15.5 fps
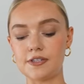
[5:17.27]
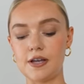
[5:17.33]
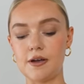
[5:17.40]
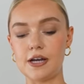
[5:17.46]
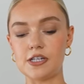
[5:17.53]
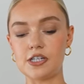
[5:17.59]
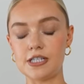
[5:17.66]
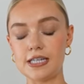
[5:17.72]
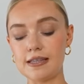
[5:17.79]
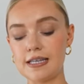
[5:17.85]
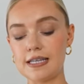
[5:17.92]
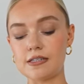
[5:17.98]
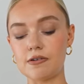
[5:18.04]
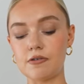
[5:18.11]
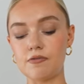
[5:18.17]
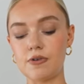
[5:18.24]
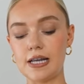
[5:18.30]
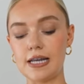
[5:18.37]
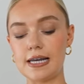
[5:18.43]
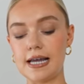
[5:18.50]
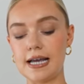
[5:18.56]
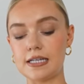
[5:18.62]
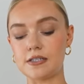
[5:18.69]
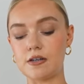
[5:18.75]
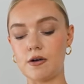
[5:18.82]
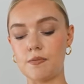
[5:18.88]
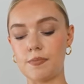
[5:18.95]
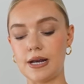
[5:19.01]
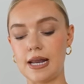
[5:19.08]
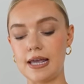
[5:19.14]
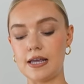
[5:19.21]
So I just think these are a really nice
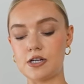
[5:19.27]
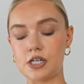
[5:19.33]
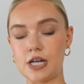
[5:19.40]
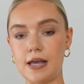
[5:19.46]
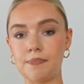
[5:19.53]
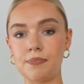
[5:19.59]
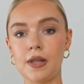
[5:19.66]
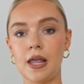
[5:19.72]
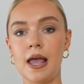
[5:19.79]
combination.